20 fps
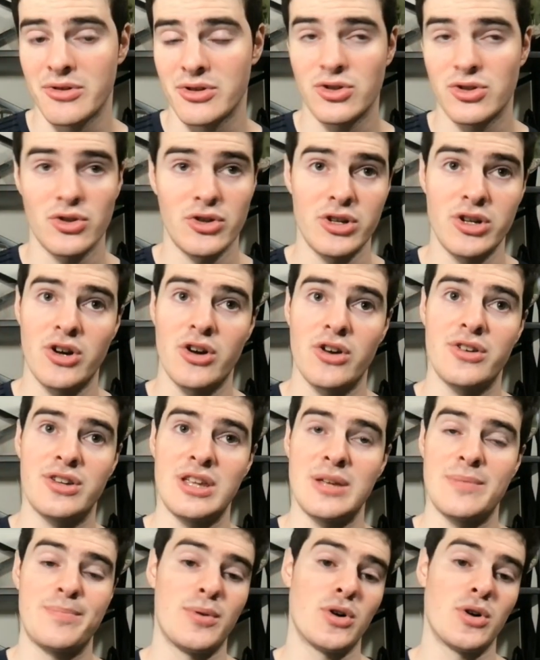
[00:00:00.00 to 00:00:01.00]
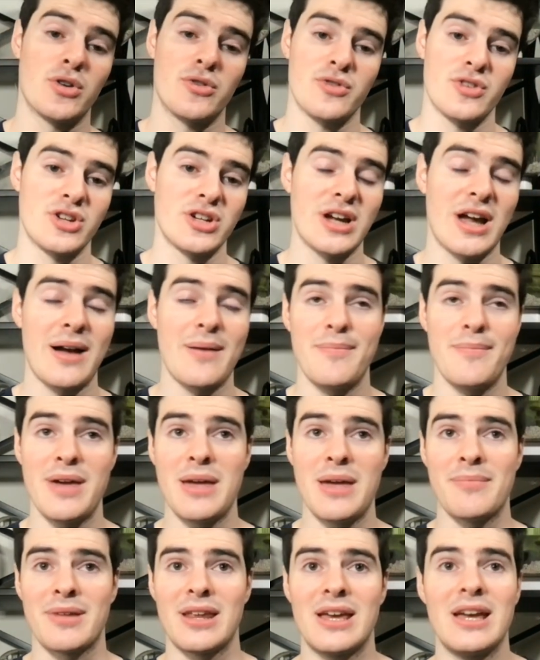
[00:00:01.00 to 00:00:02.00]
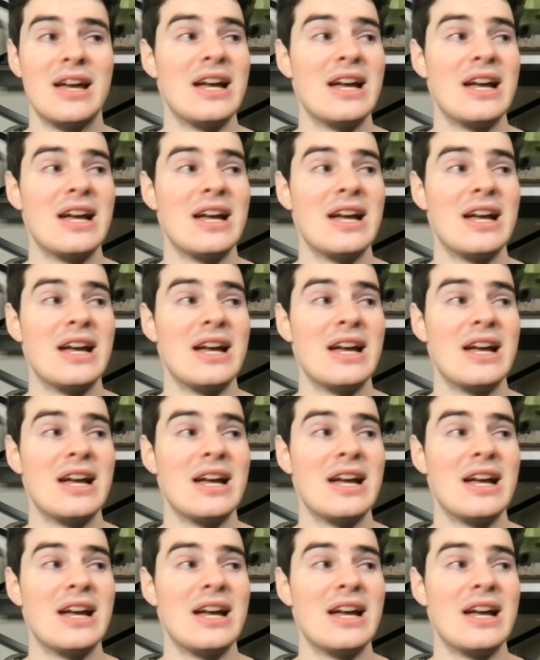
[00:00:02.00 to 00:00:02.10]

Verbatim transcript: thirty-yard deep ball to Rashad Bateman,